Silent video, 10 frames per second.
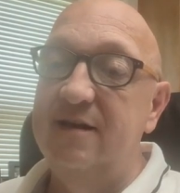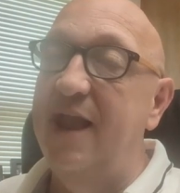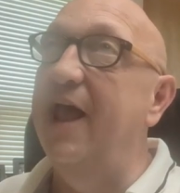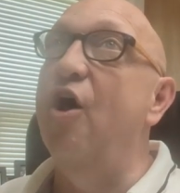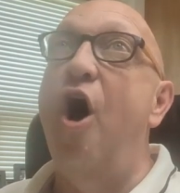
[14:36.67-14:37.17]

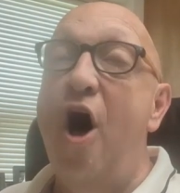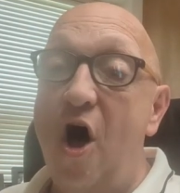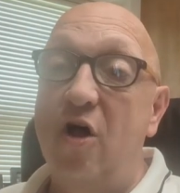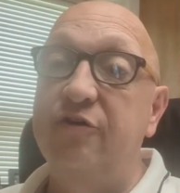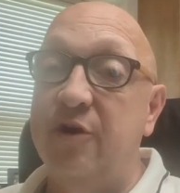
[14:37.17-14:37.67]
at
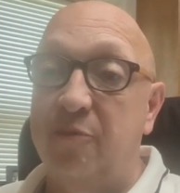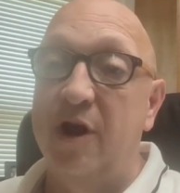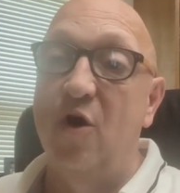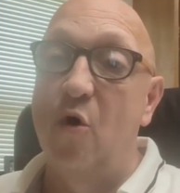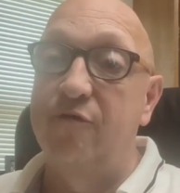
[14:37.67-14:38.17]
all to
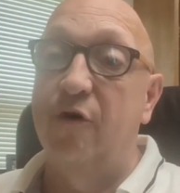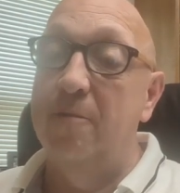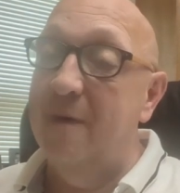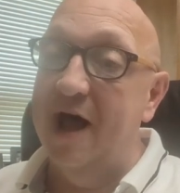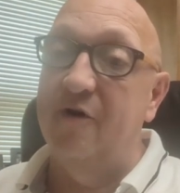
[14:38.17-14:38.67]
bring over
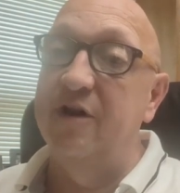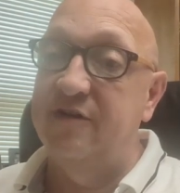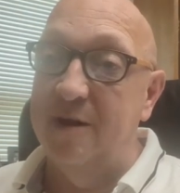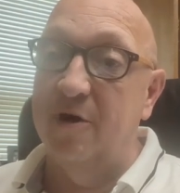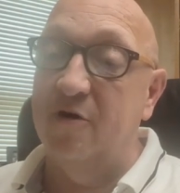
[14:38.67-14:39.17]
moderate
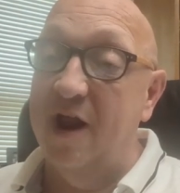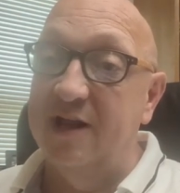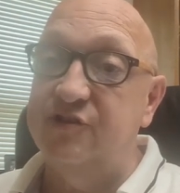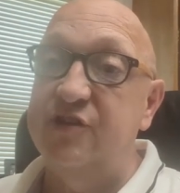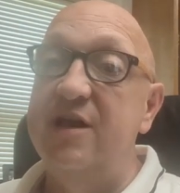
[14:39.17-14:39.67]

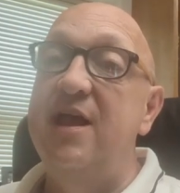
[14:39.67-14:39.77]
Democrats.